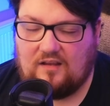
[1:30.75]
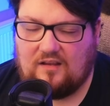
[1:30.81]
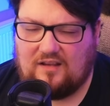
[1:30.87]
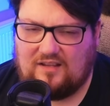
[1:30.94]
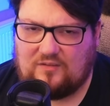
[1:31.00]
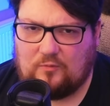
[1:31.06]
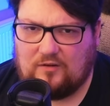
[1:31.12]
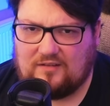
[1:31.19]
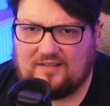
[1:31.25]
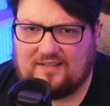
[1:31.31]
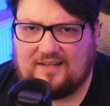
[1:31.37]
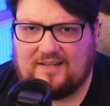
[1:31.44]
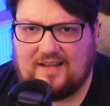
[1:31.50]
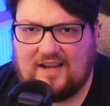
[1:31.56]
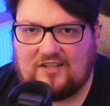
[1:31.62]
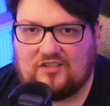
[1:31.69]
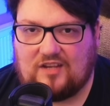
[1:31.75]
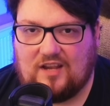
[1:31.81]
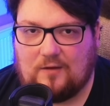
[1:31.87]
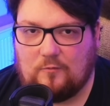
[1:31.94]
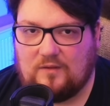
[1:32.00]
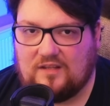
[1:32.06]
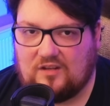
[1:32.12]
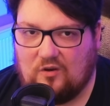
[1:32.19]
It's weird to say next gen
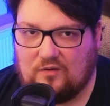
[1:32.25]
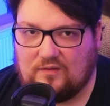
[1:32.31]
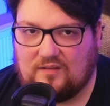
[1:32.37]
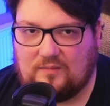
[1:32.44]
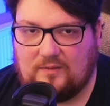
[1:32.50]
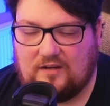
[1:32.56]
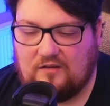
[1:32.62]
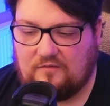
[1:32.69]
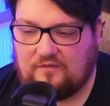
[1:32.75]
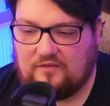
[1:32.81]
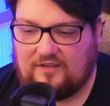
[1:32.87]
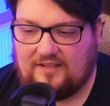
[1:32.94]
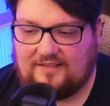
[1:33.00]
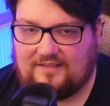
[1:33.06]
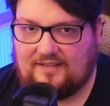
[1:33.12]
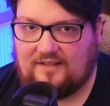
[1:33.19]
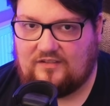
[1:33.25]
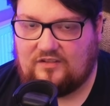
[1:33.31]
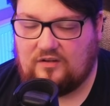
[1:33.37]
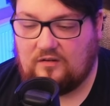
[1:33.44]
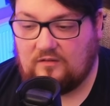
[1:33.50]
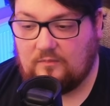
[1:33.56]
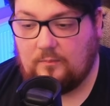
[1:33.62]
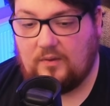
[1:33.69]
when the console's been out for like 6 years.